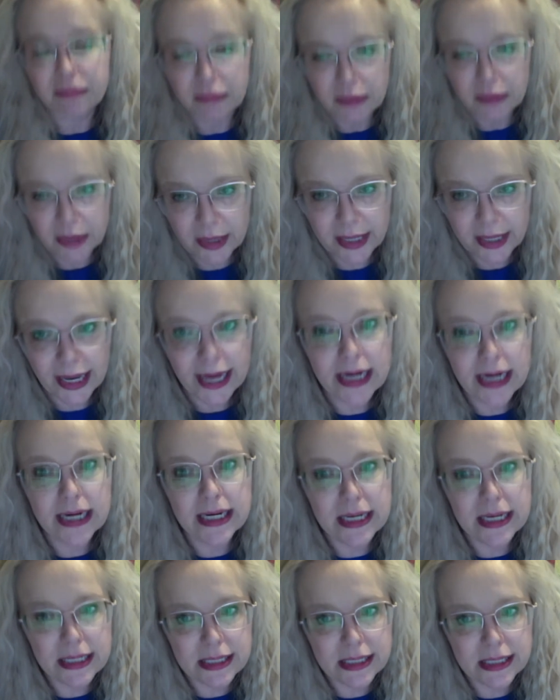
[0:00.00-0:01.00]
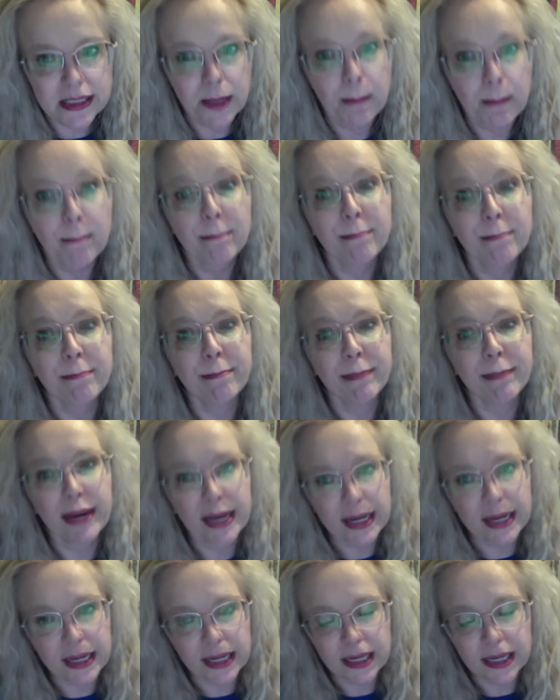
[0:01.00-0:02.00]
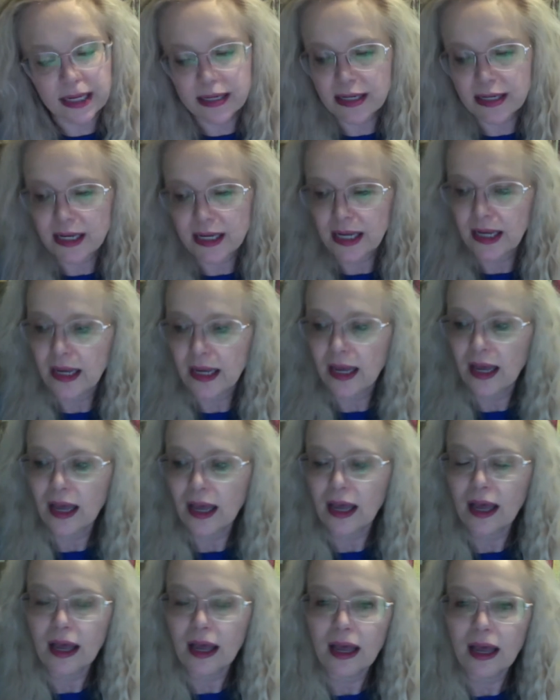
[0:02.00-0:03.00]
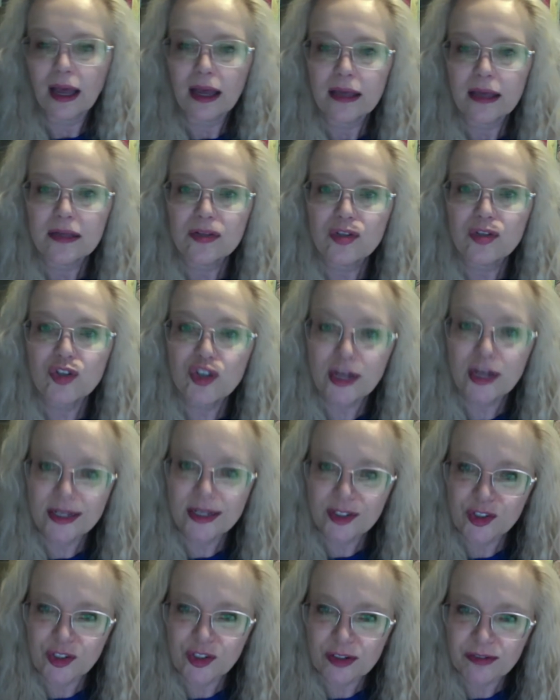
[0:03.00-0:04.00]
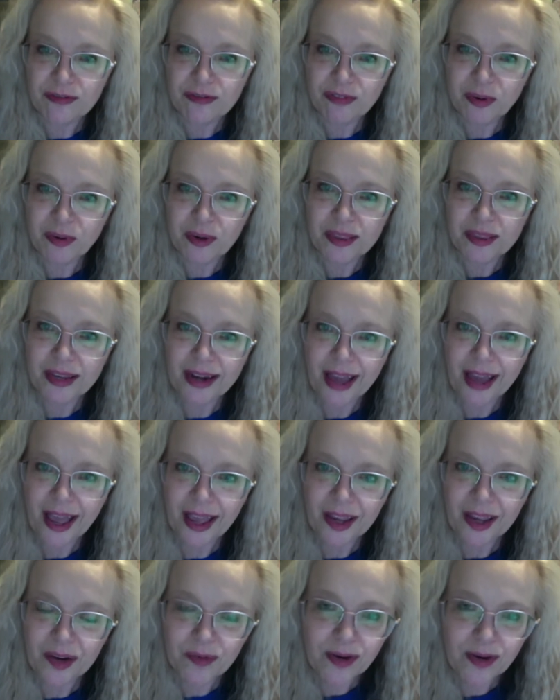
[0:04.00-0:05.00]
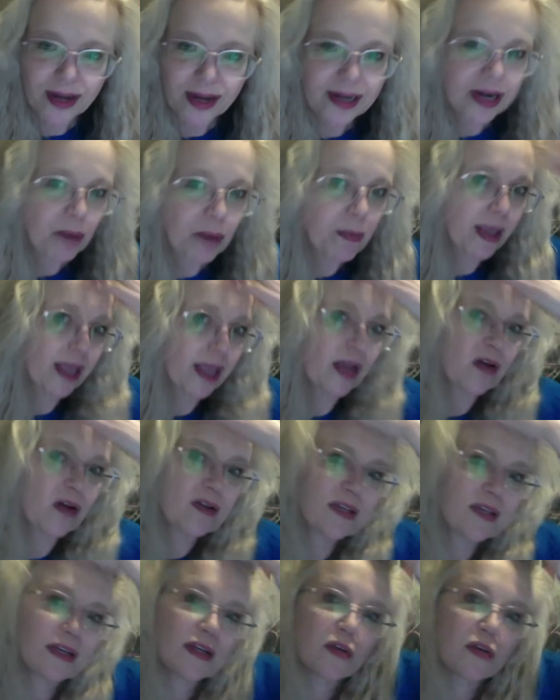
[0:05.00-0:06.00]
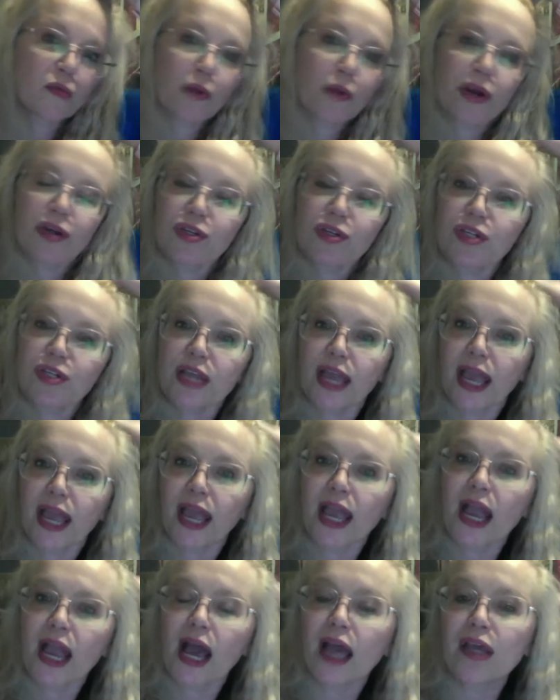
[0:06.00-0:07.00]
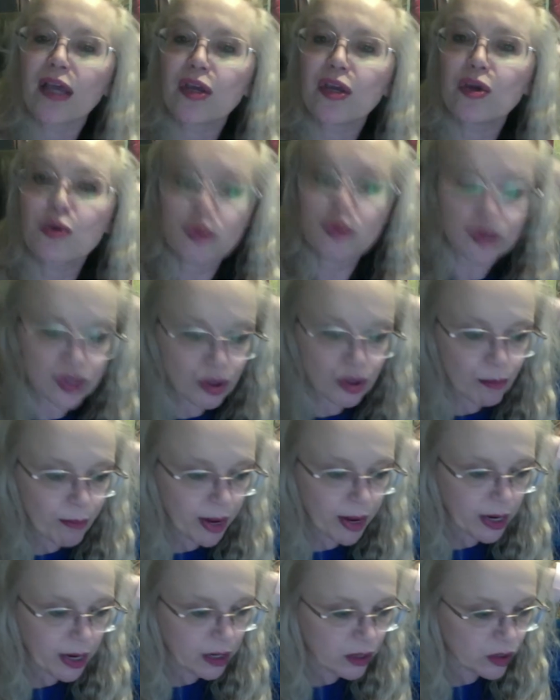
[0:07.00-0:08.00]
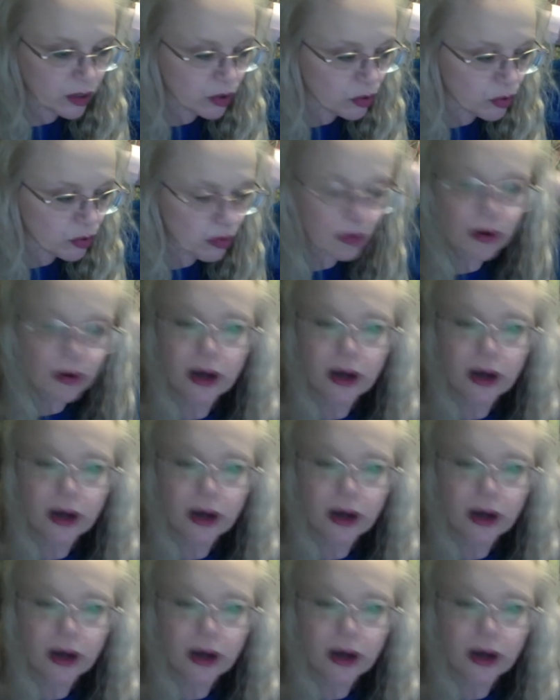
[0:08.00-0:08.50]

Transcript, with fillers: that is my suggestion for the day. Right now my hair is a little weird today. I used my new